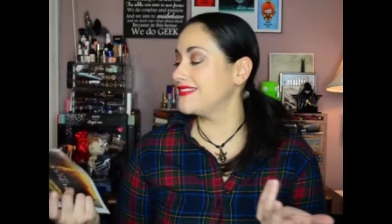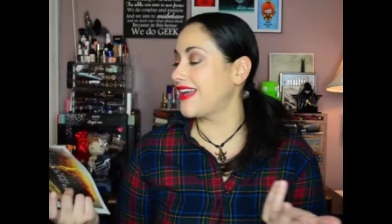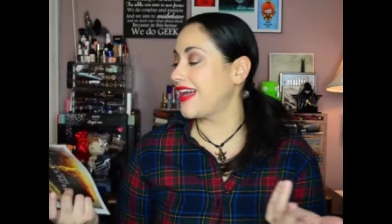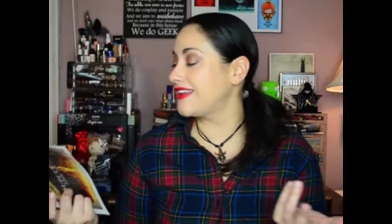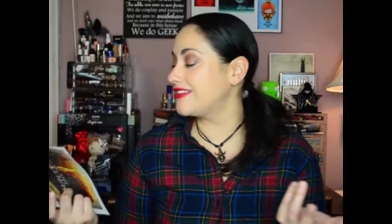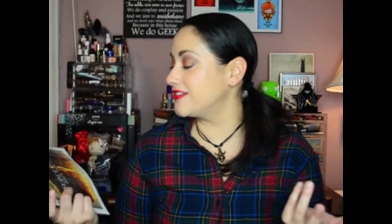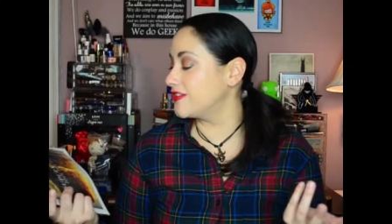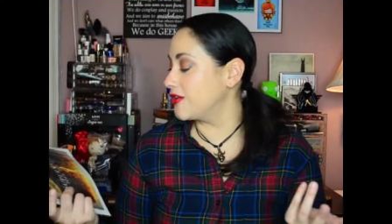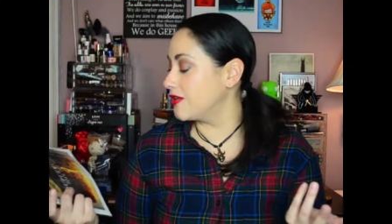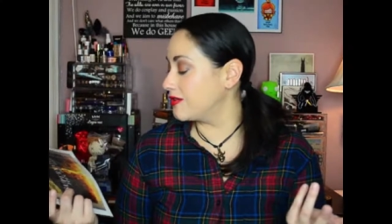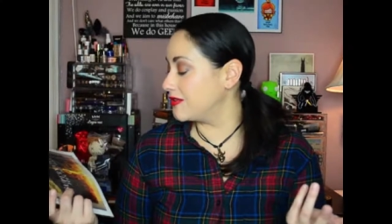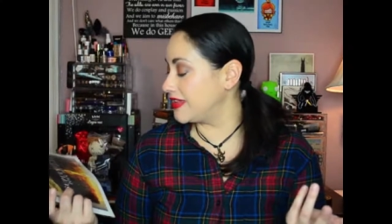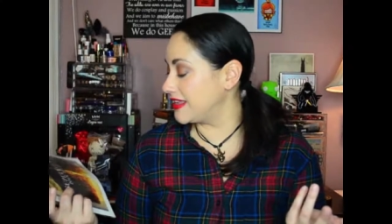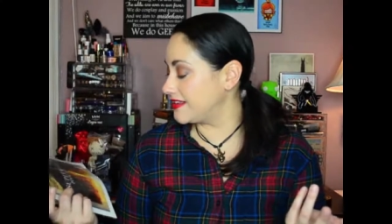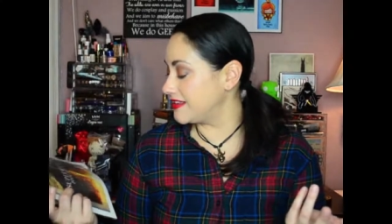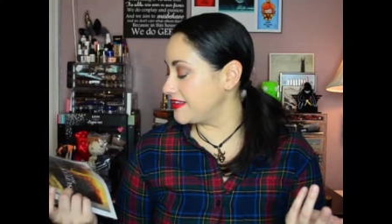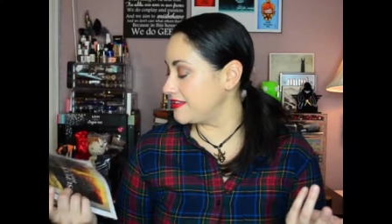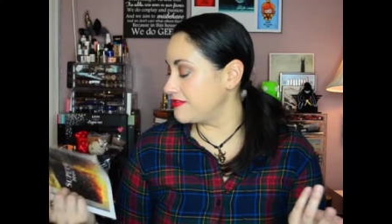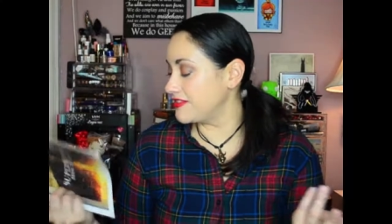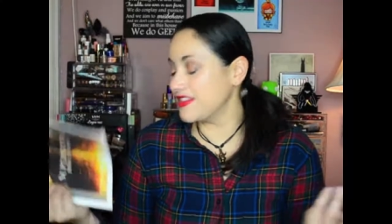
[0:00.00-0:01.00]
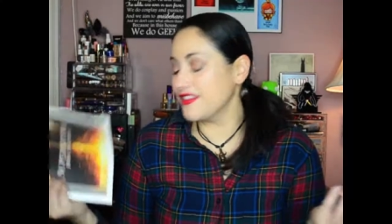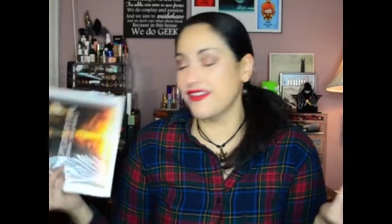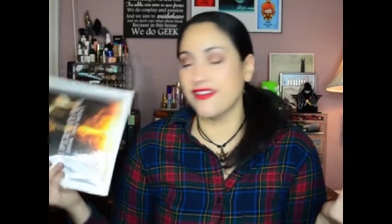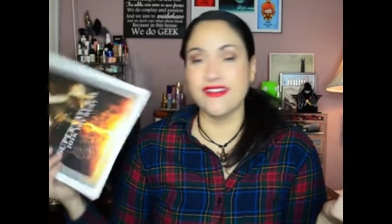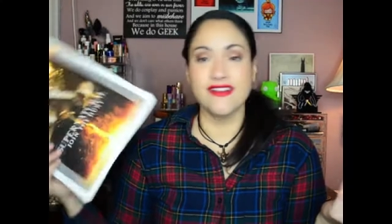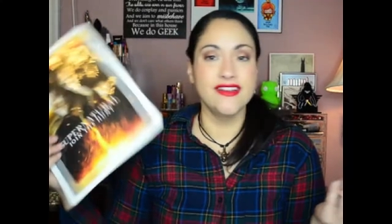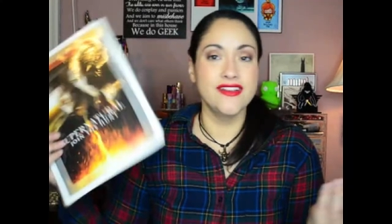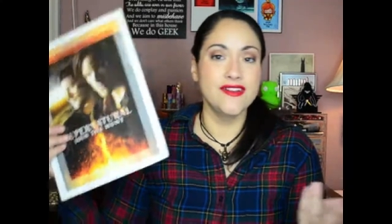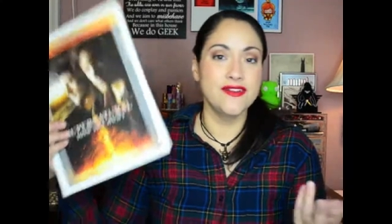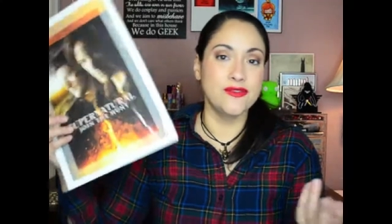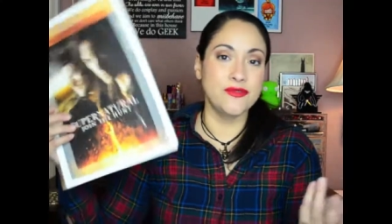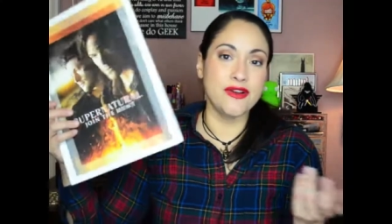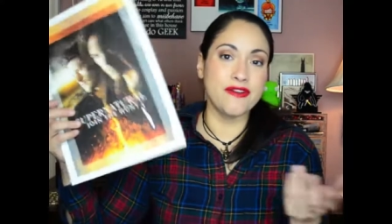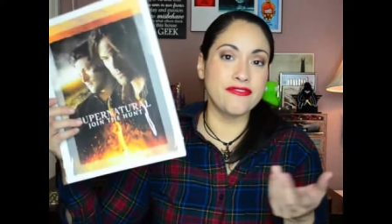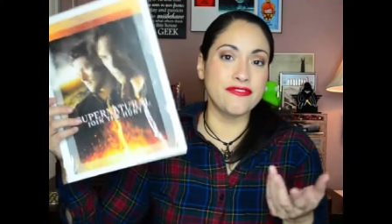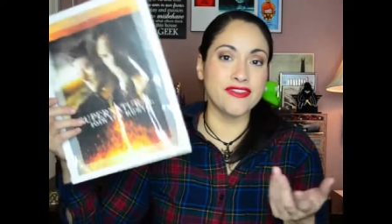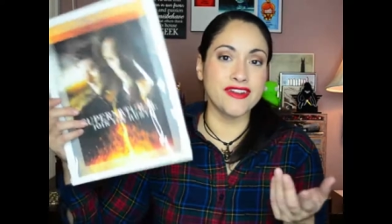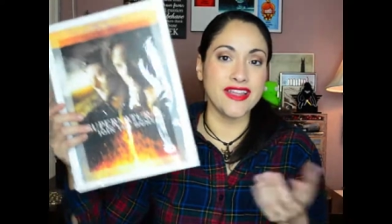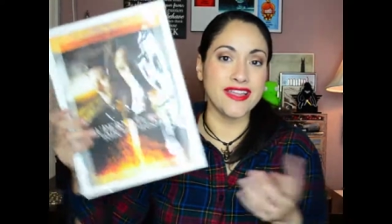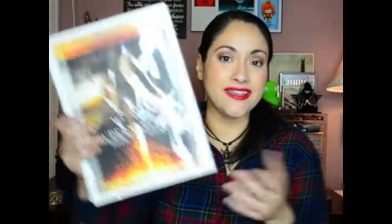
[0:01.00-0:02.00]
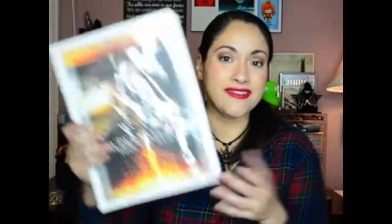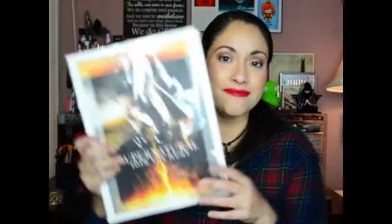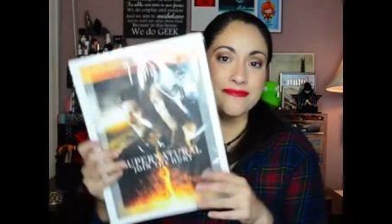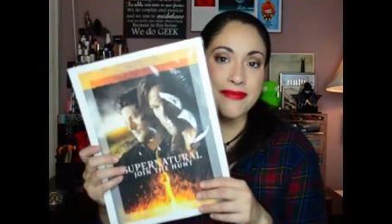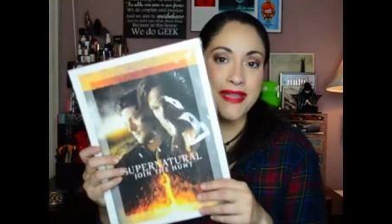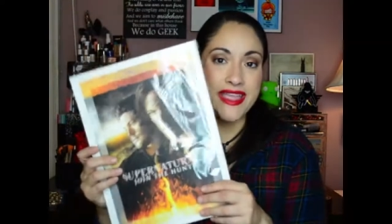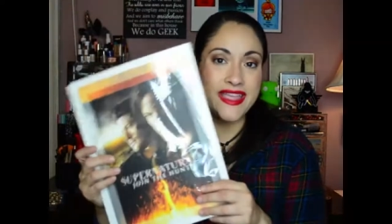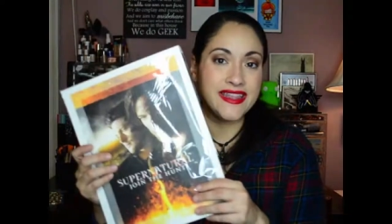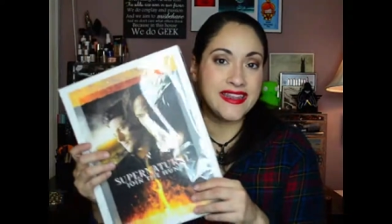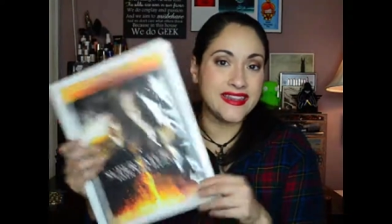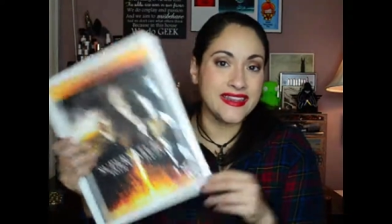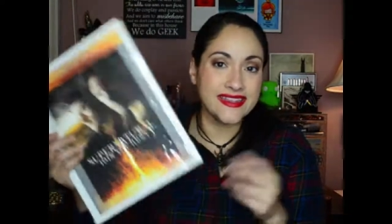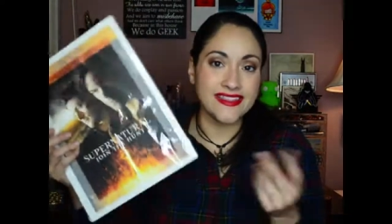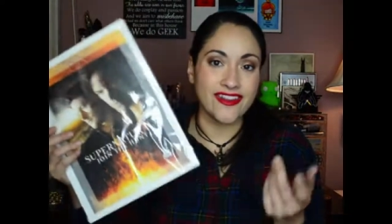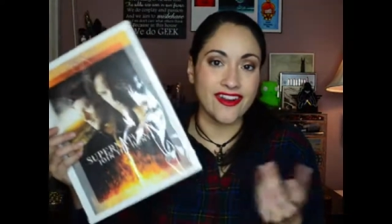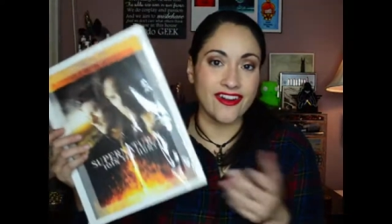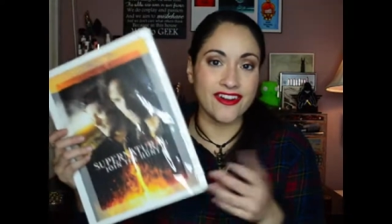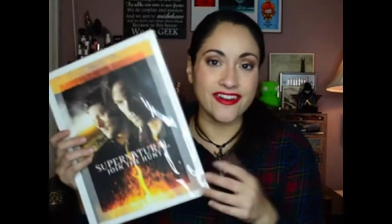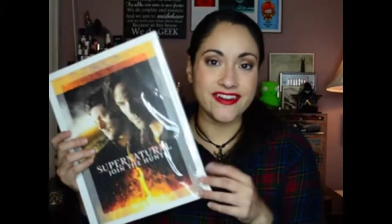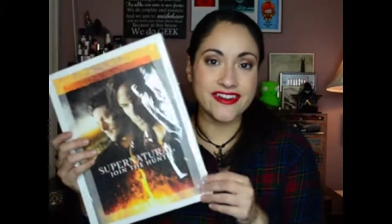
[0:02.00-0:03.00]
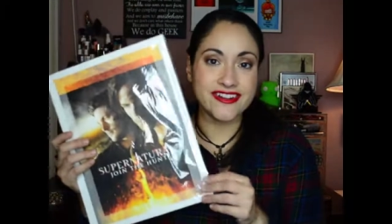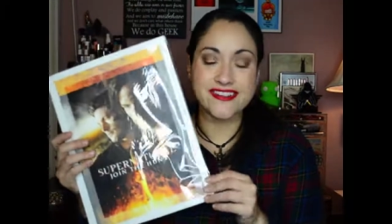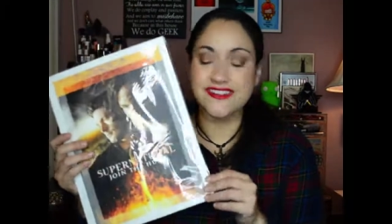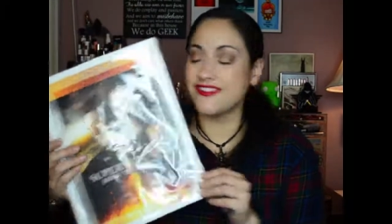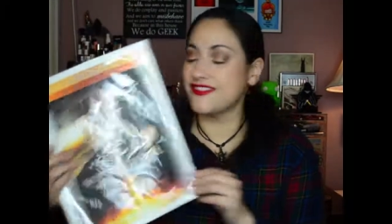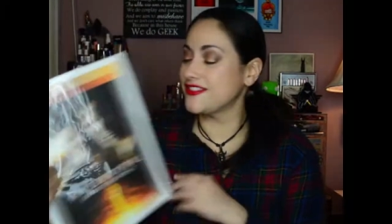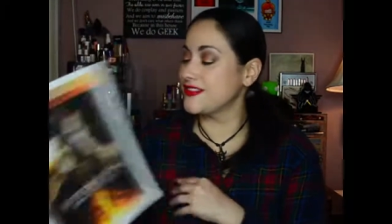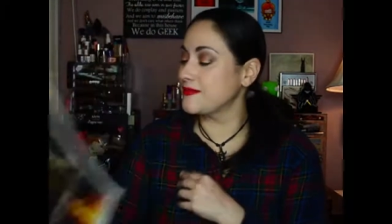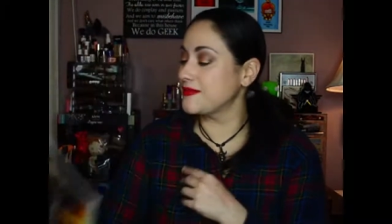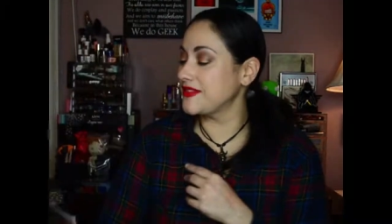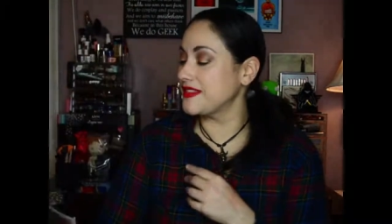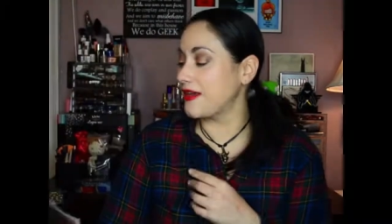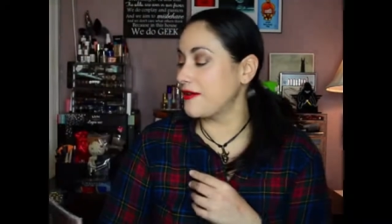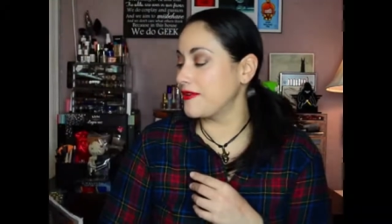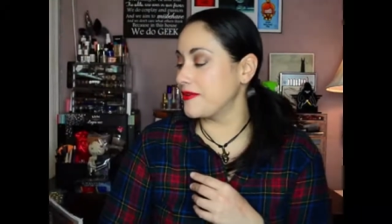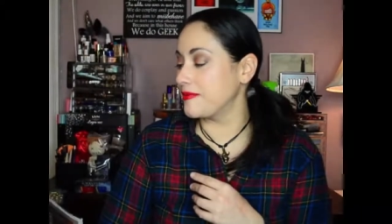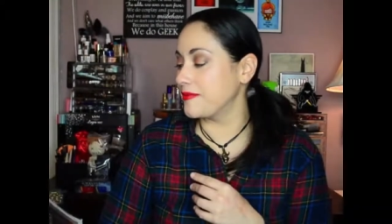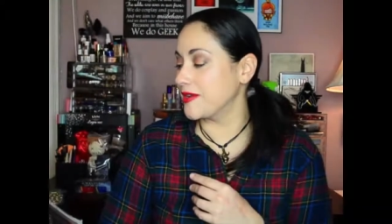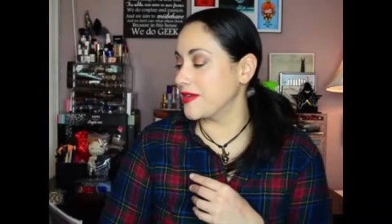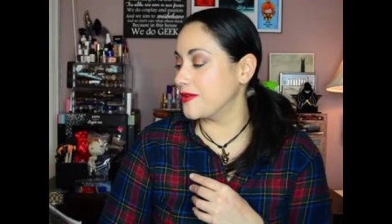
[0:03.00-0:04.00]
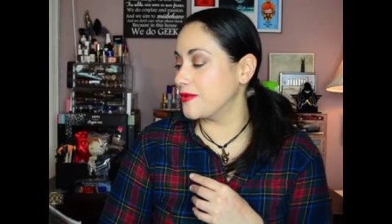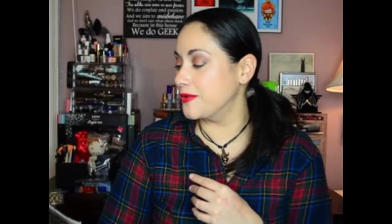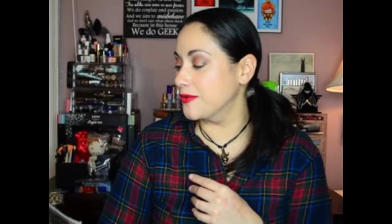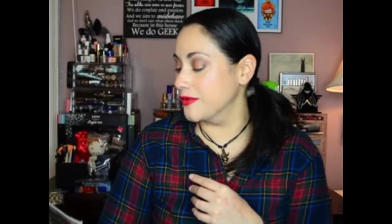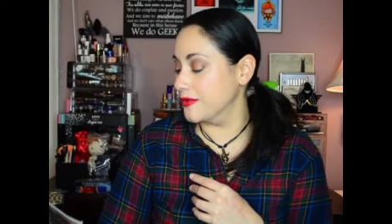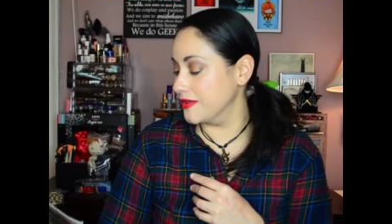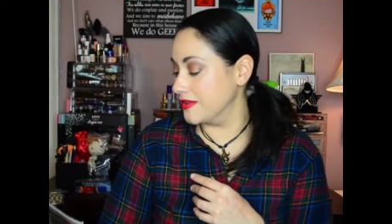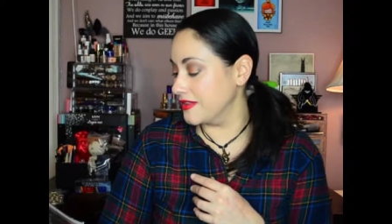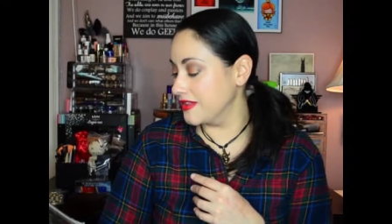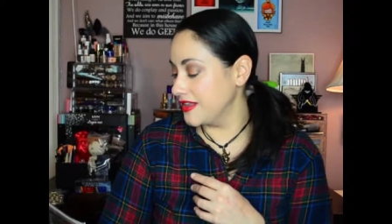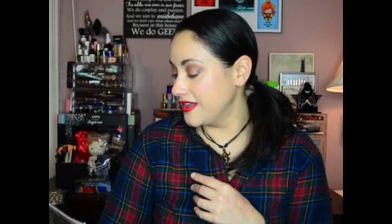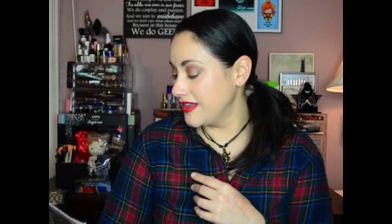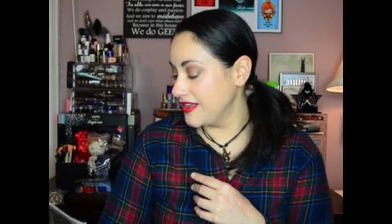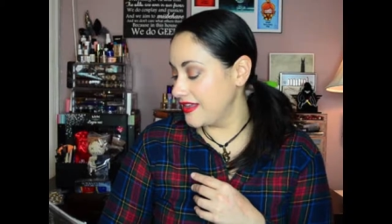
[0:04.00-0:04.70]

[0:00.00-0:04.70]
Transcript: I don't know, like even whoever like made it, the artist or something. That would have been cool.